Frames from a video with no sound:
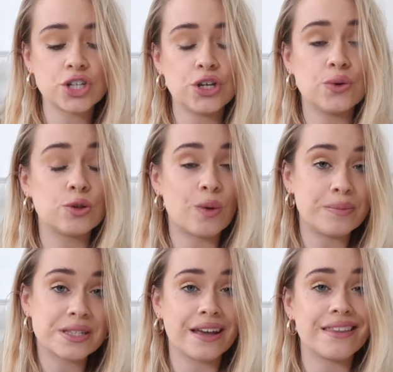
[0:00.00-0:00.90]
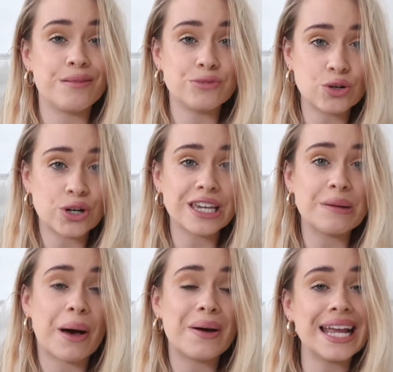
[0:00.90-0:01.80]
to the website that I'm talking
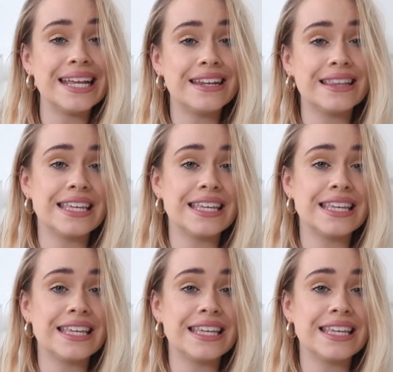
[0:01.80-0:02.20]
about in